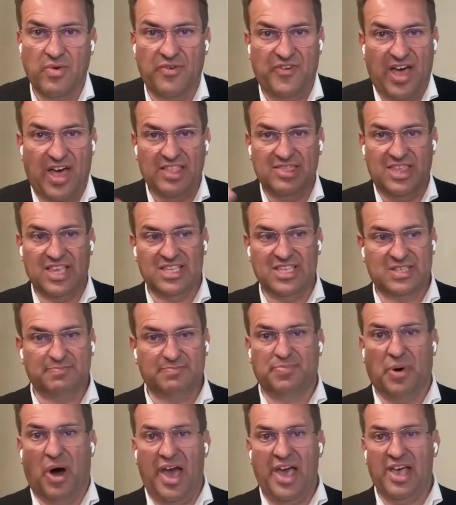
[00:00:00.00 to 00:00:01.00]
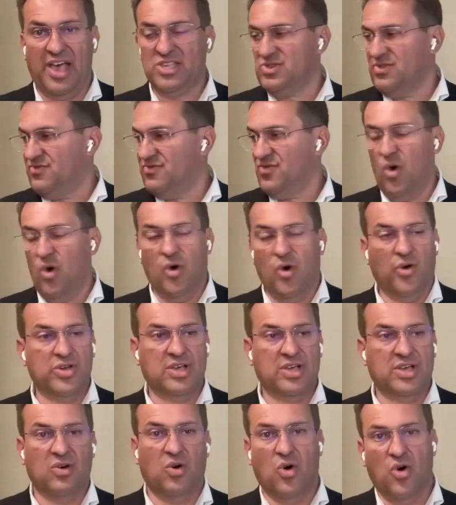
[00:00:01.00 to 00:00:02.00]
without this bias of
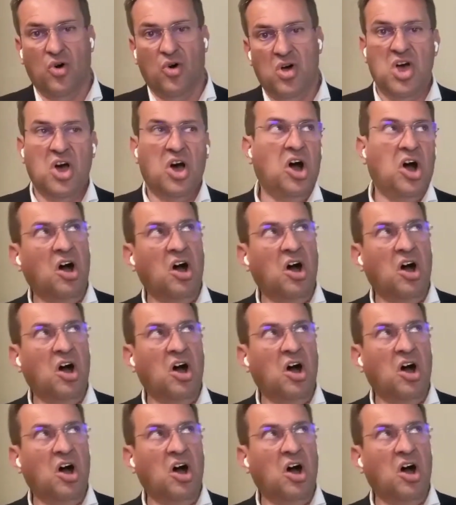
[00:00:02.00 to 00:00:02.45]
or oh,